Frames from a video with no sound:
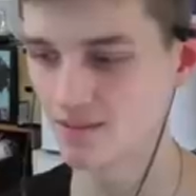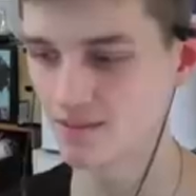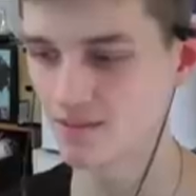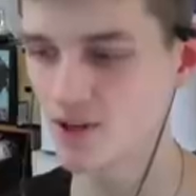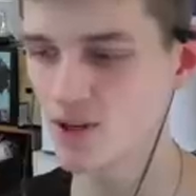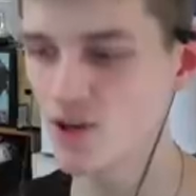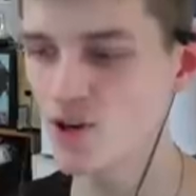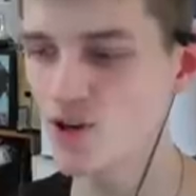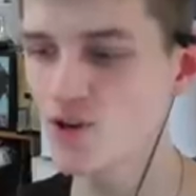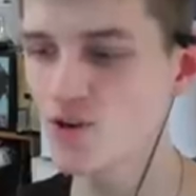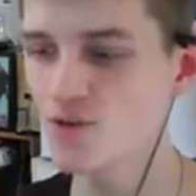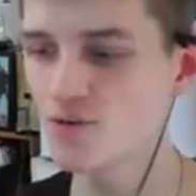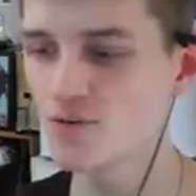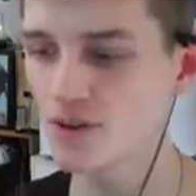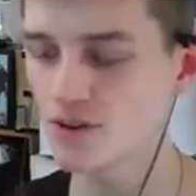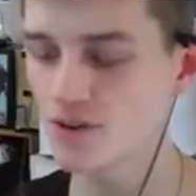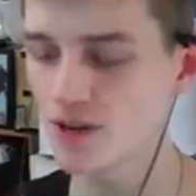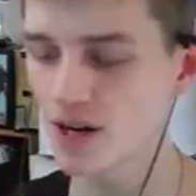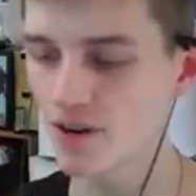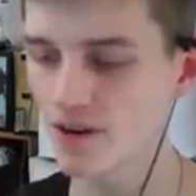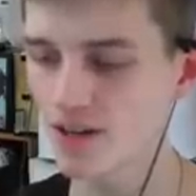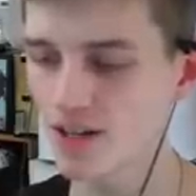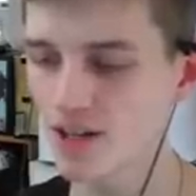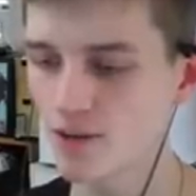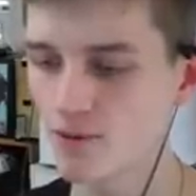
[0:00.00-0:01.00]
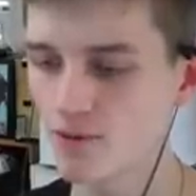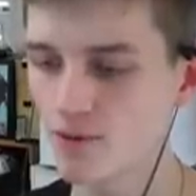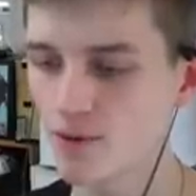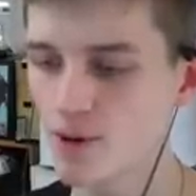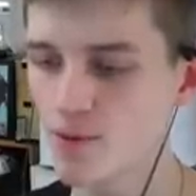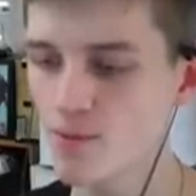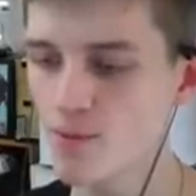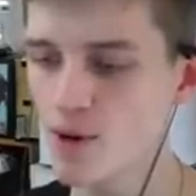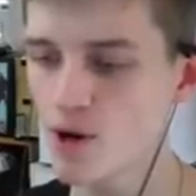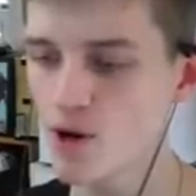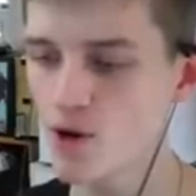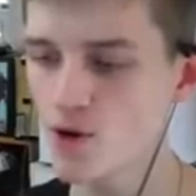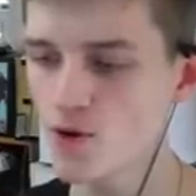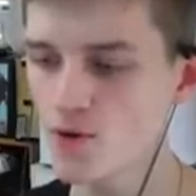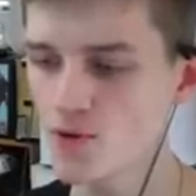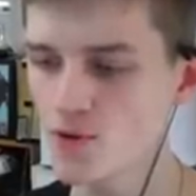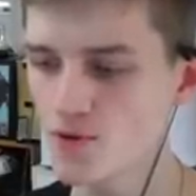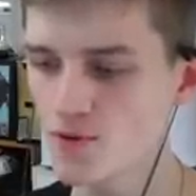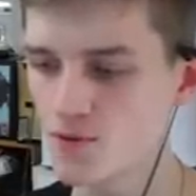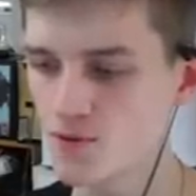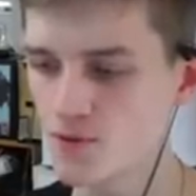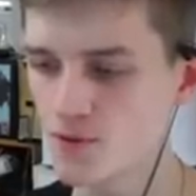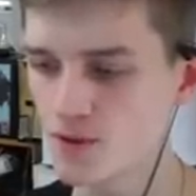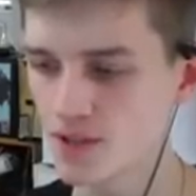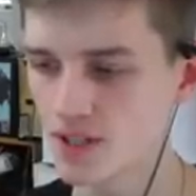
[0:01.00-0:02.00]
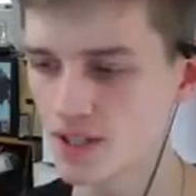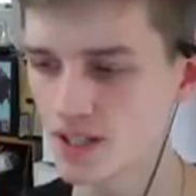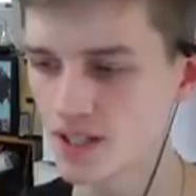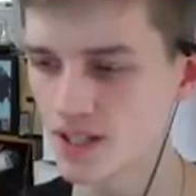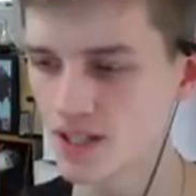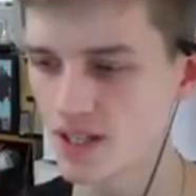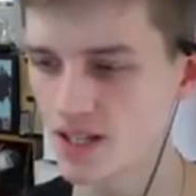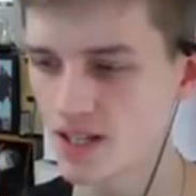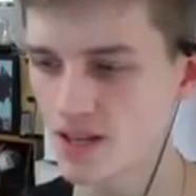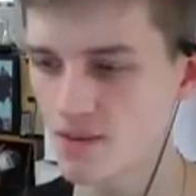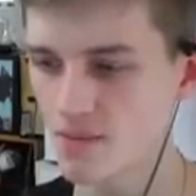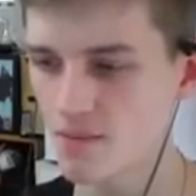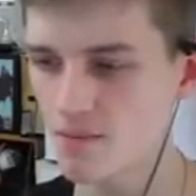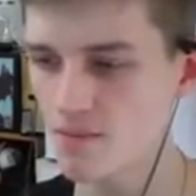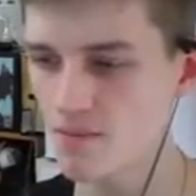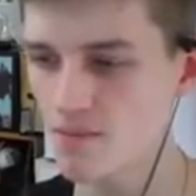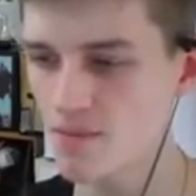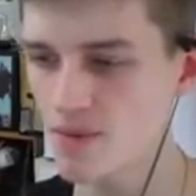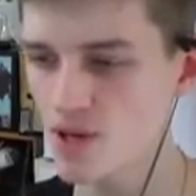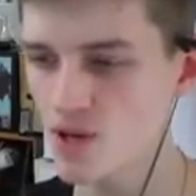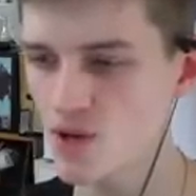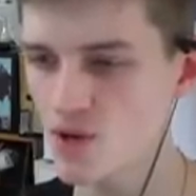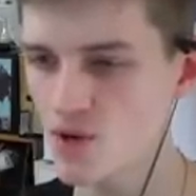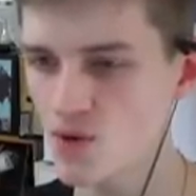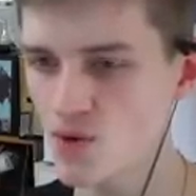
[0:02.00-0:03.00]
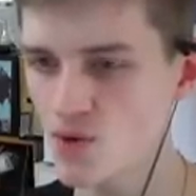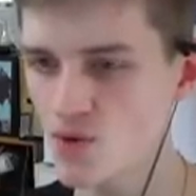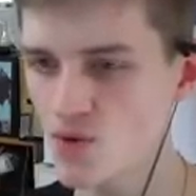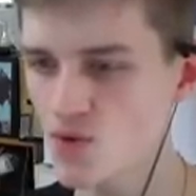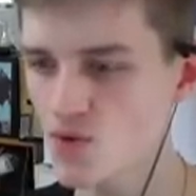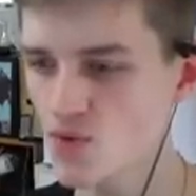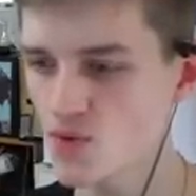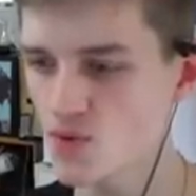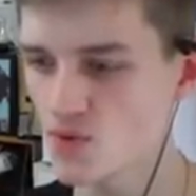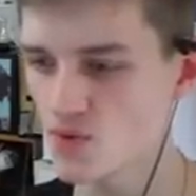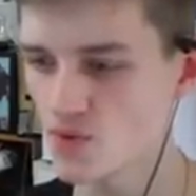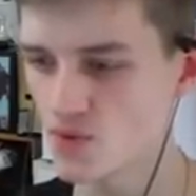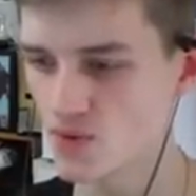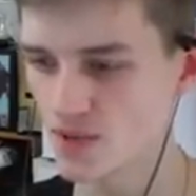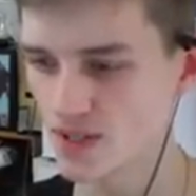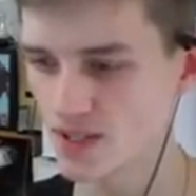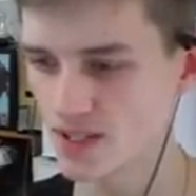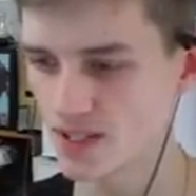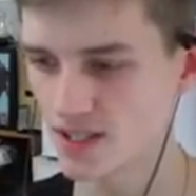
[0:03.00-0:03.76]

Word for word: Move, Ferrari, remove. Move.